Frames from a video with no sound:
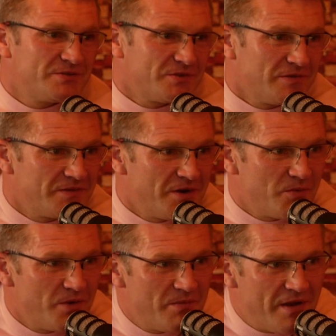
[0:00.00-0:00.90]
and stuff there
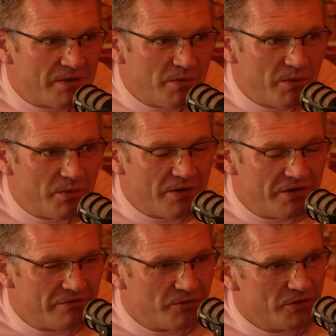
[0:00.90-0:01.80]
a while back while we were
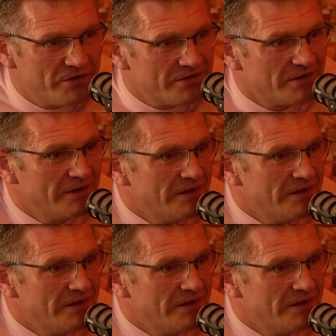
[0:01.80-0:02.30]
on the phone,